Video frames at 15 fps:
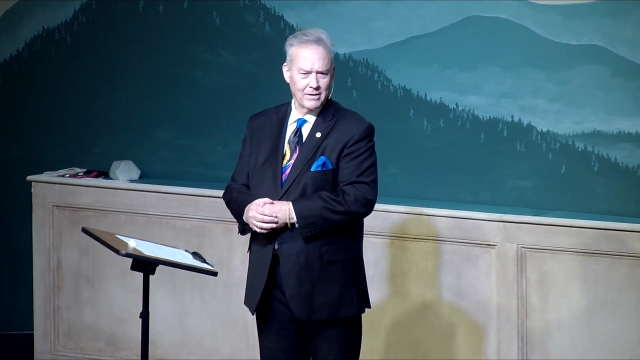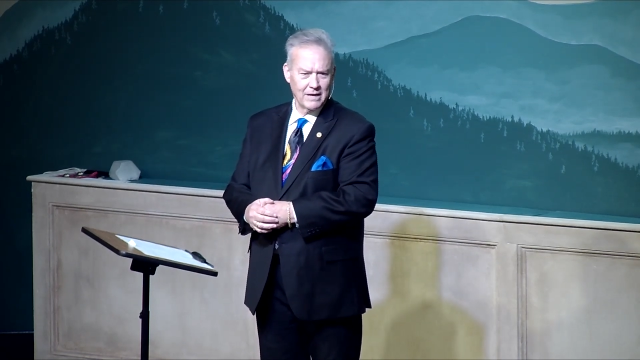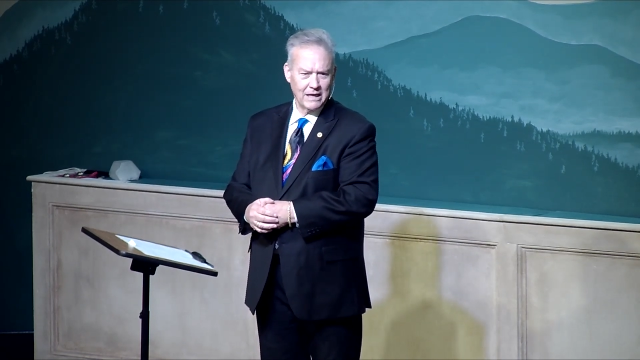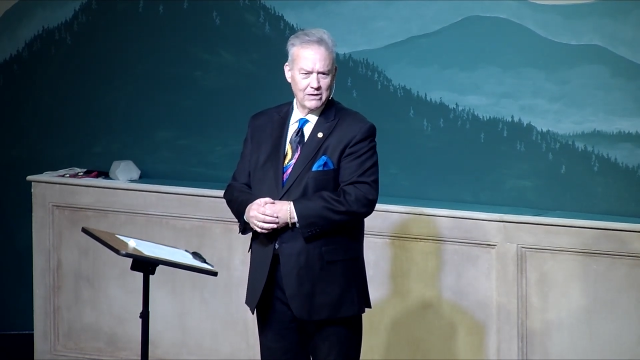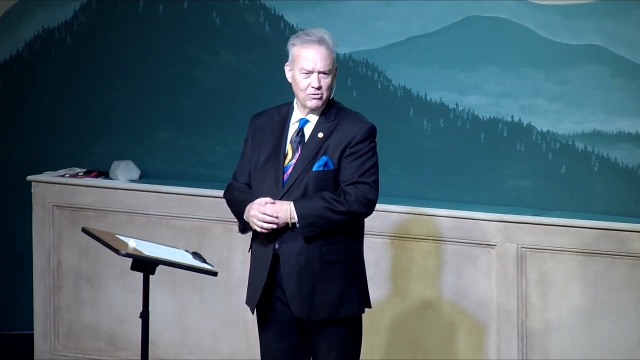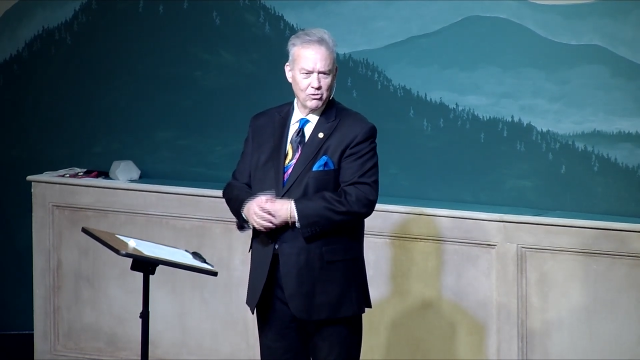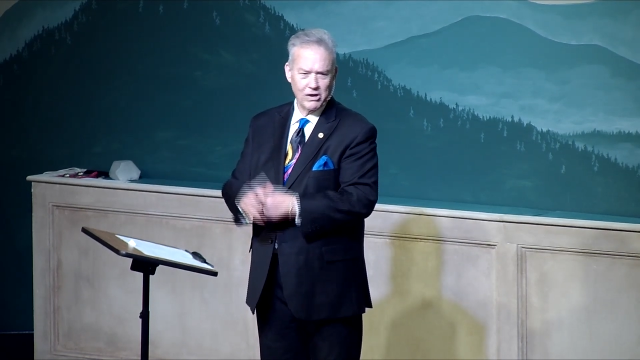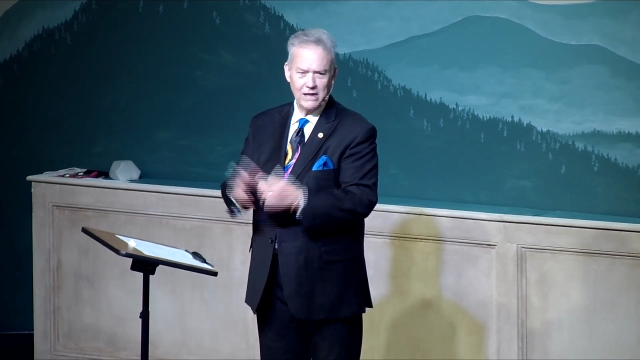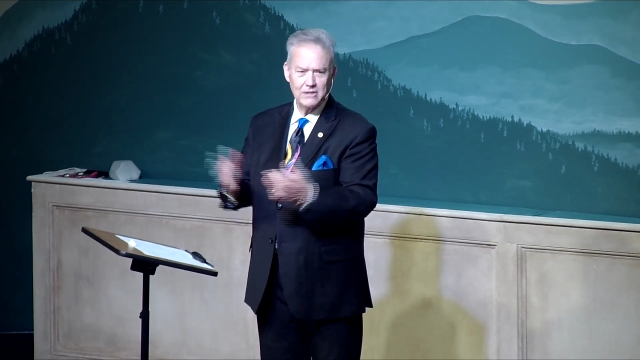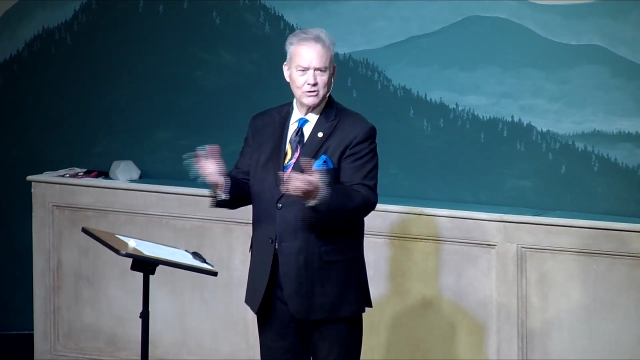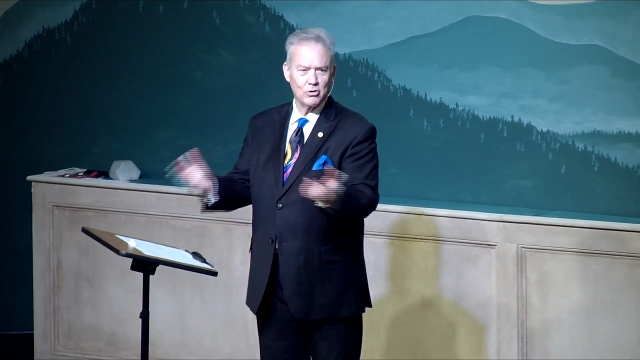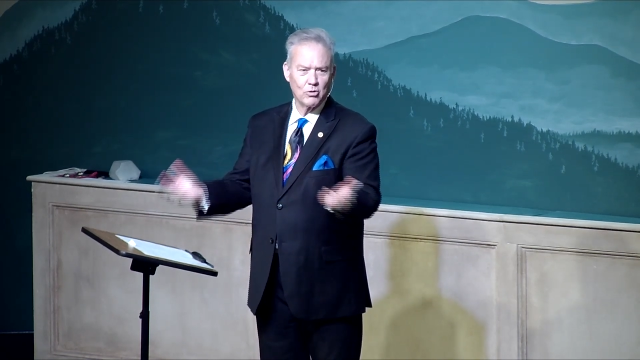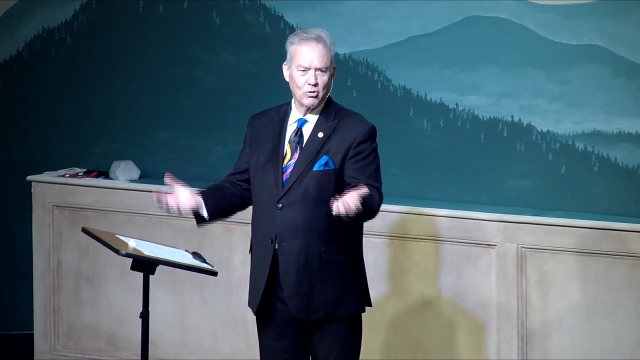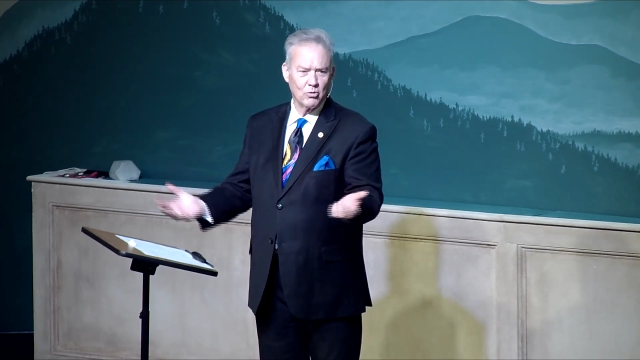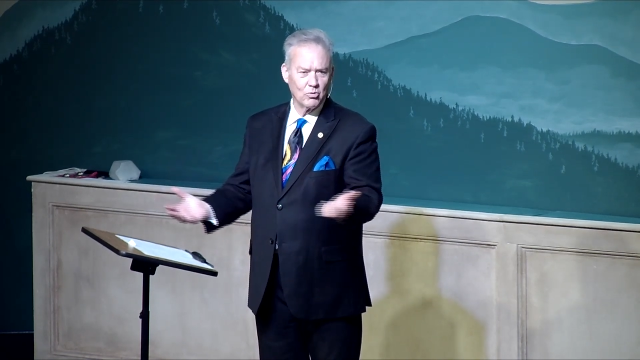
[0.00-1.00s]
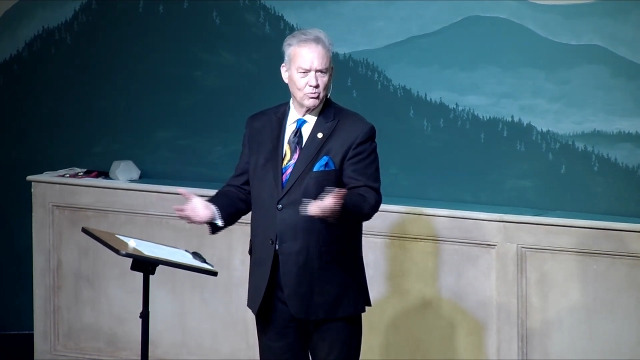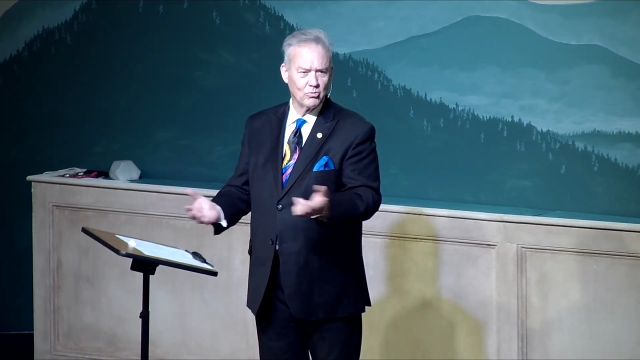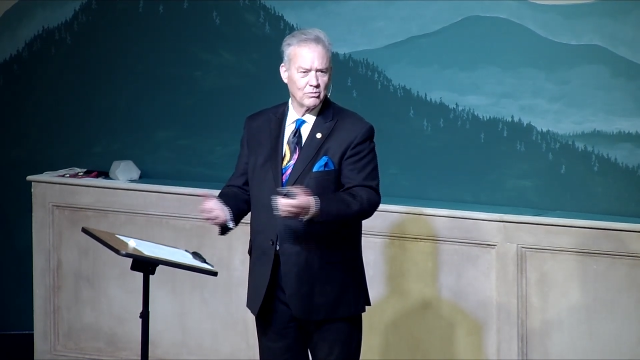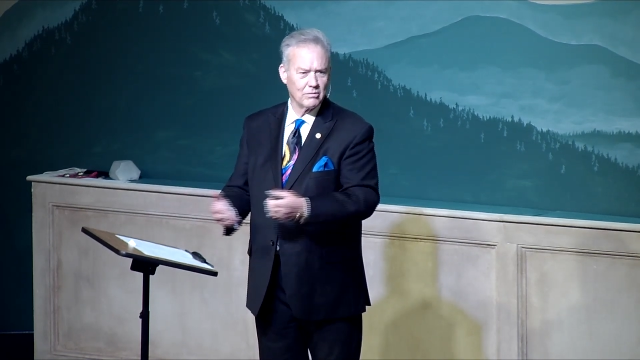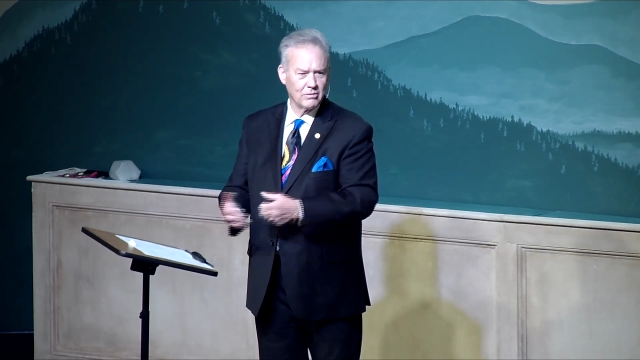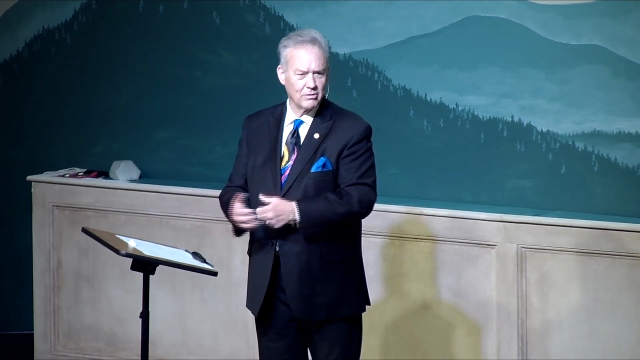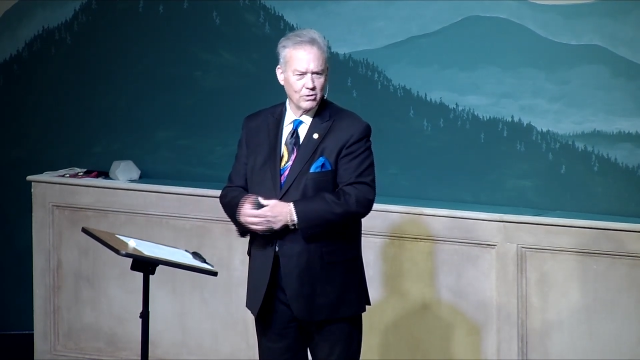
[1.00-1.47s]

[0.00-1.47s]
and create their own